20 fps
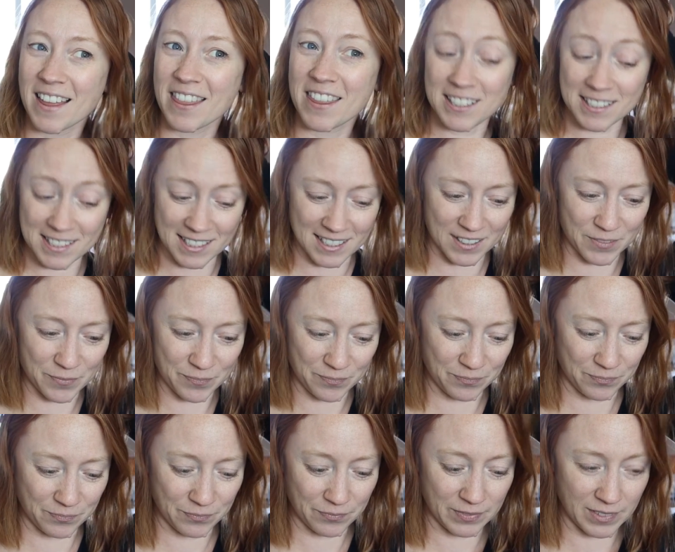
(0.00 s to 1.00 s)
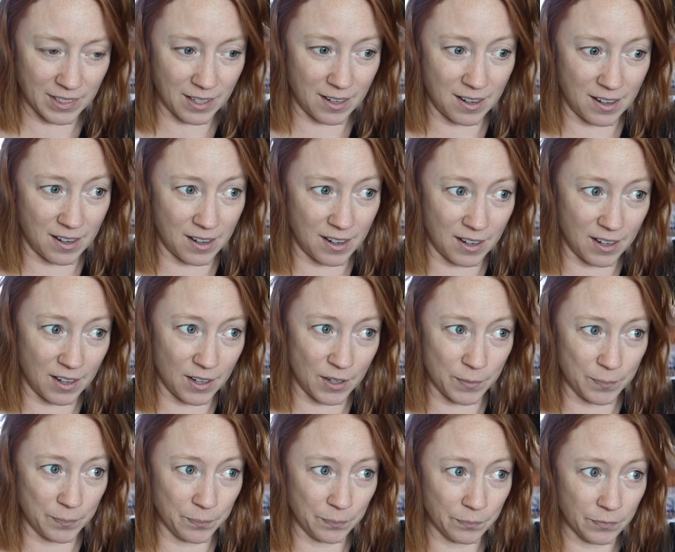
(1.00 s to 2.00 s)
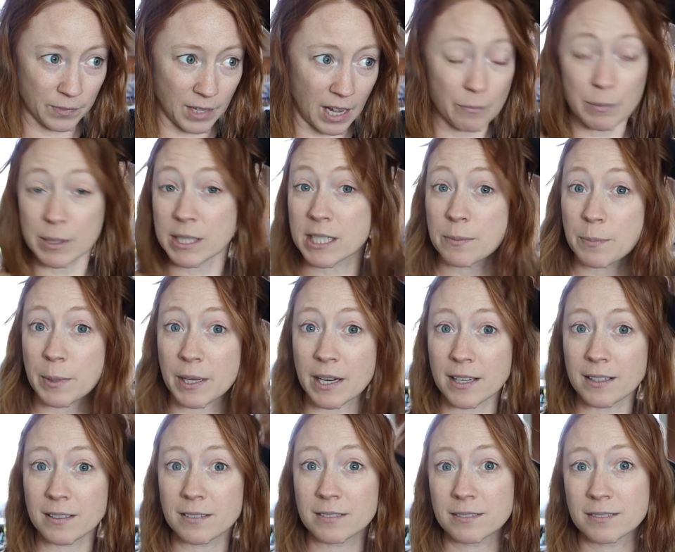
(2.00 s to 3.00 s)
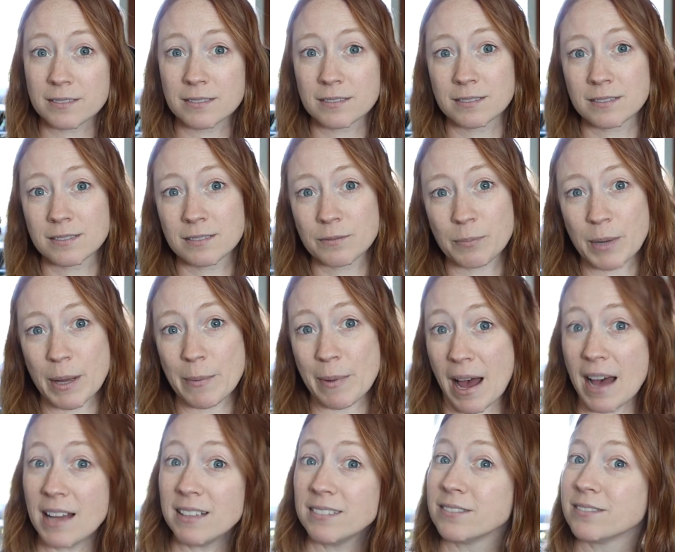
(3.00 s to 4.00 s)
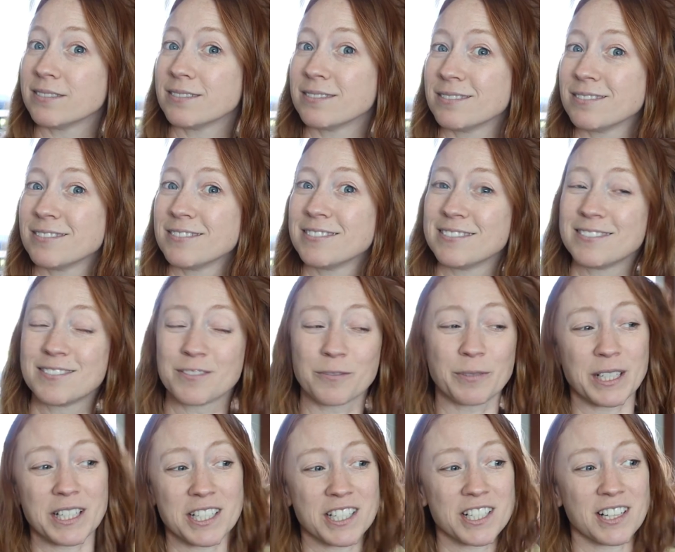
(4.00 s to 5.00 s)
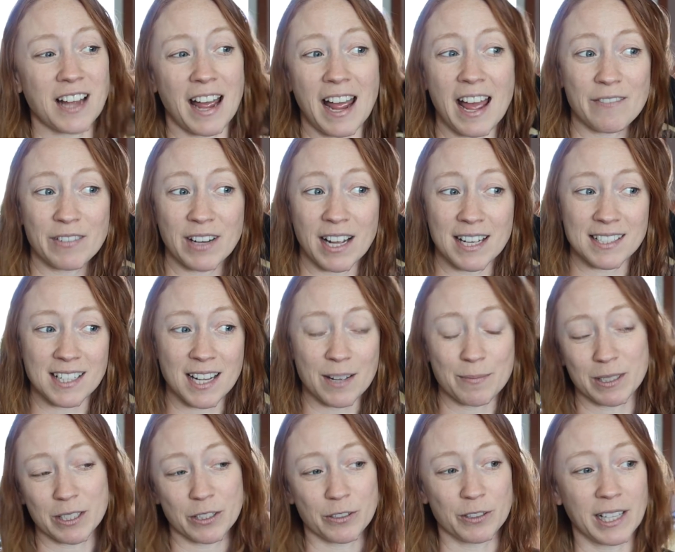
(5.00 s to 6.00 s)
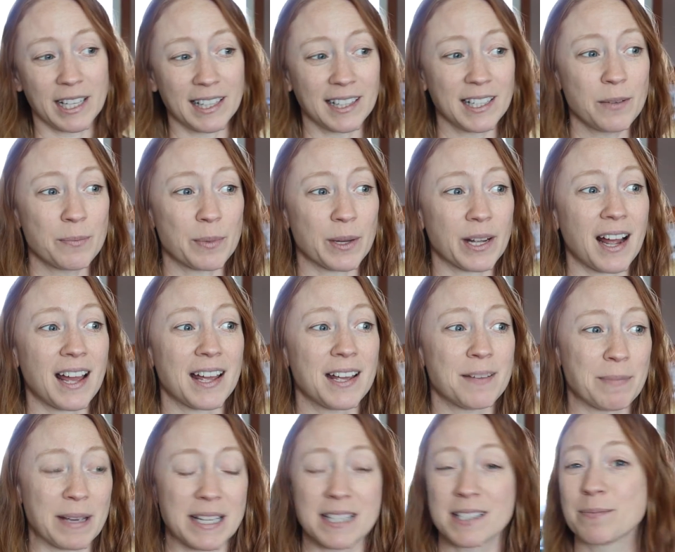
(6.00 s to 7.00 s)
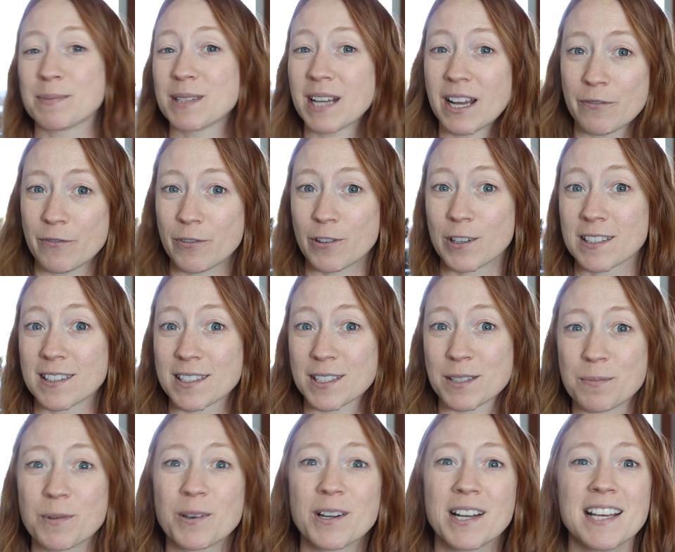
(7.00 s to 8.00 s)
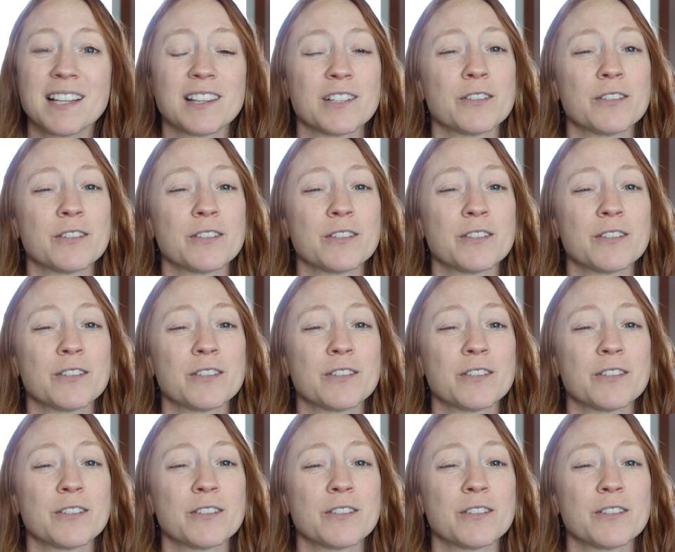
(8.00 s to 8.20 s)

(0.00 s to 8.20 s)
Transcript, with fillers: That's it. I've been spinning my bat, which I haven't had time to do lately, but I made some time for it this morning.